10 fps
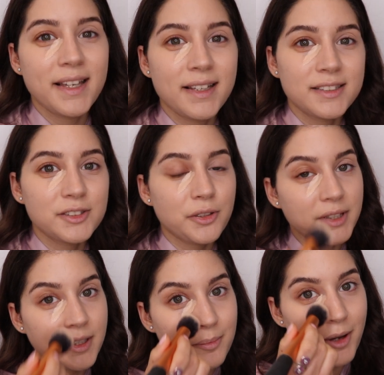
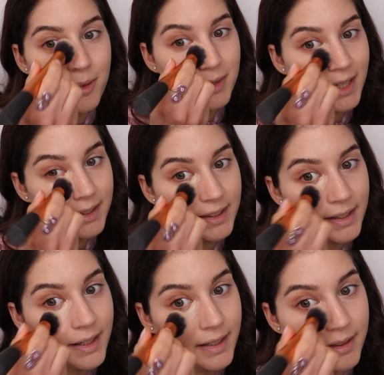Starting by
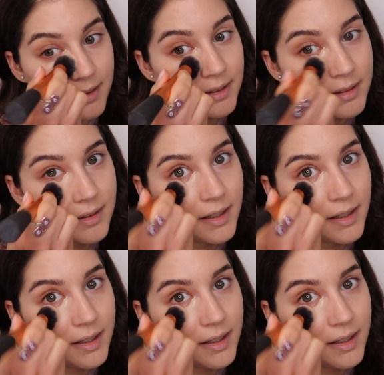blending it in,